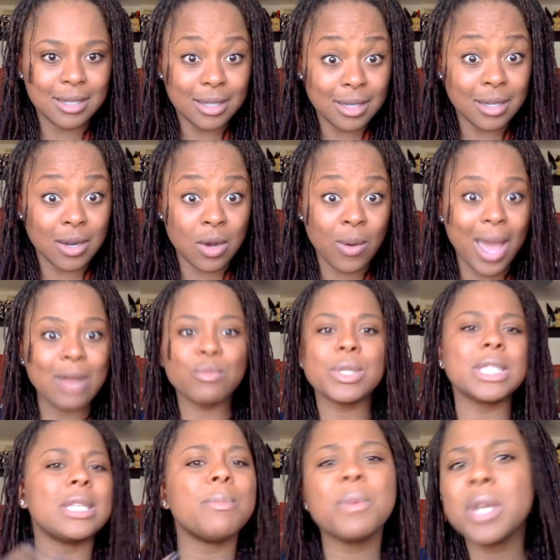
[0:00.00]
You know, and
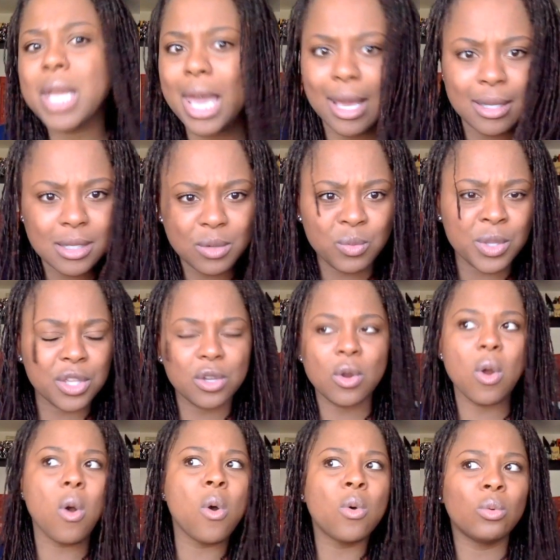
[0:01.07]
reciprocate with
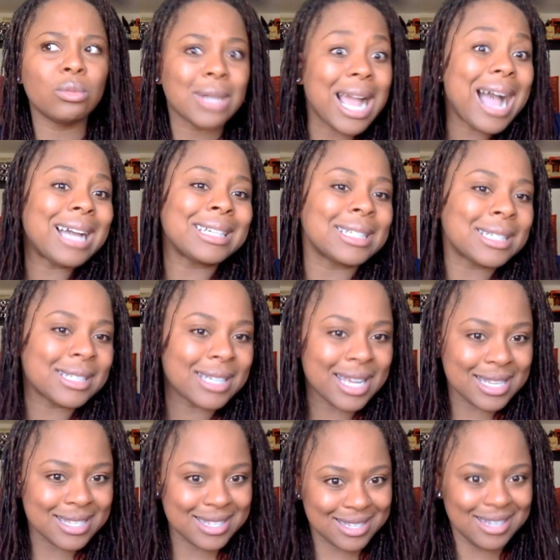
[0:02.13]
your own
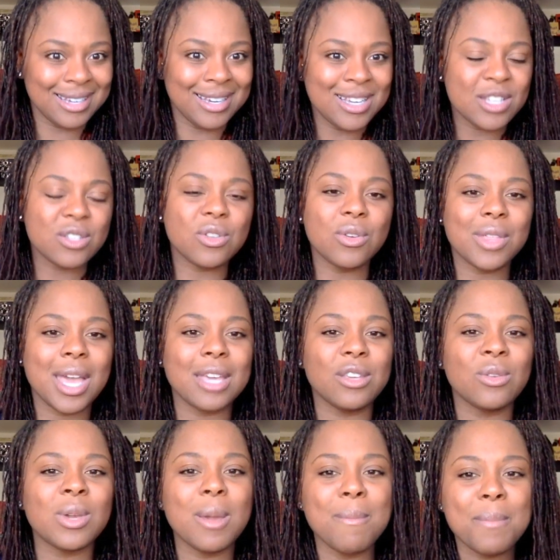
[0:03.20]
kindness so that
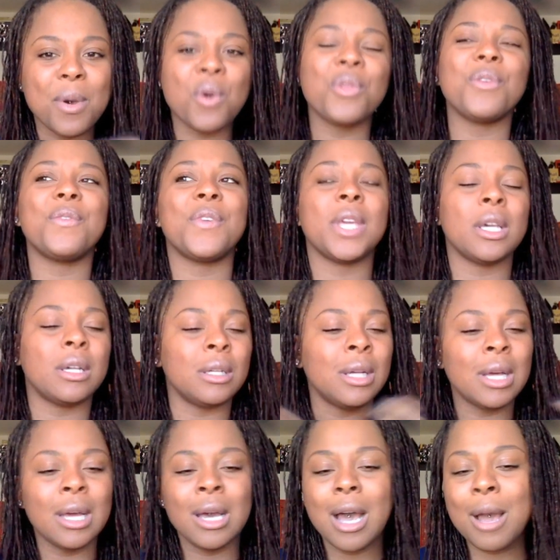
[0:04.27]
you can both feel
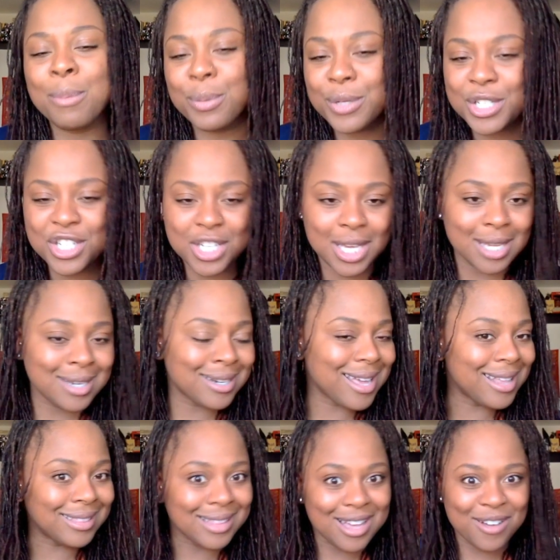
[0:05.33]
appreciated
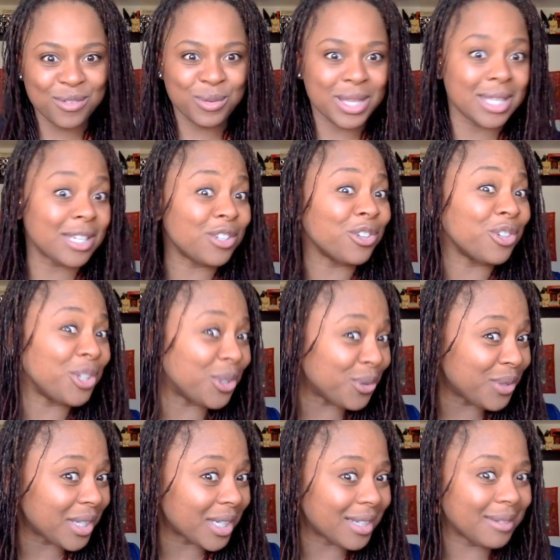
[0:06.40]
and loved within your
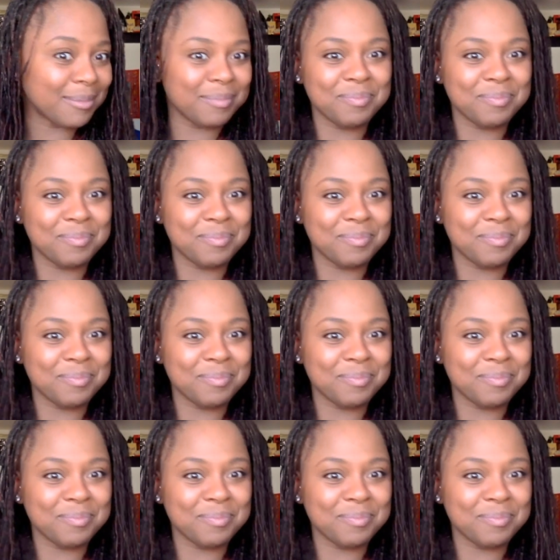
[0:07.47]
union.